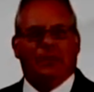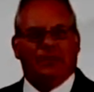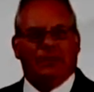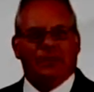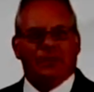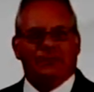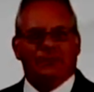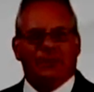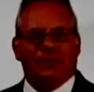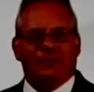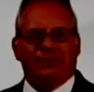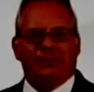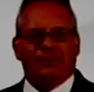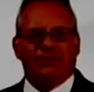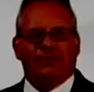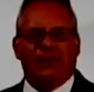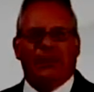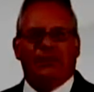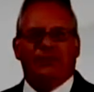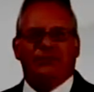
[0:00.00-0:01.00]
The
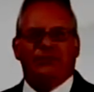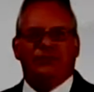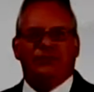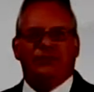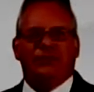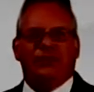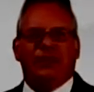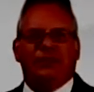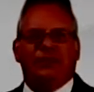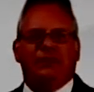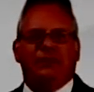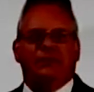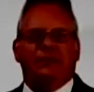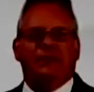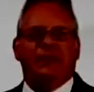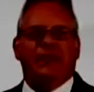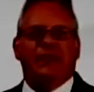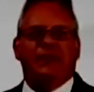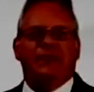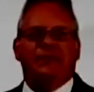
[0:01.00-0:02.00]
asbestos danger was not
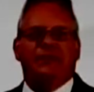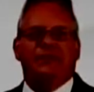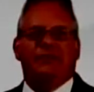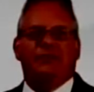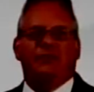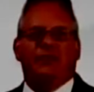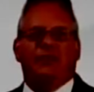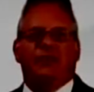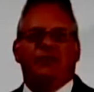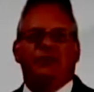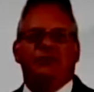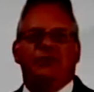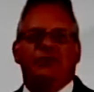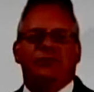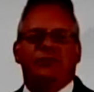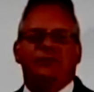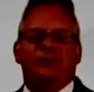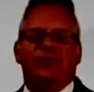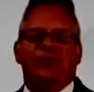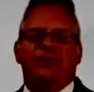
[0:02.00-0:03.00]
confined to the workers
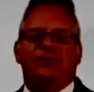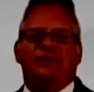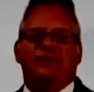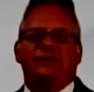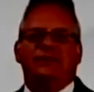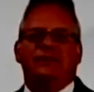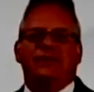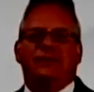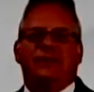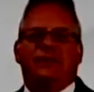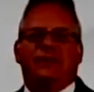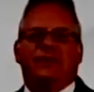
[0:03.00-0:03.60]
themselves.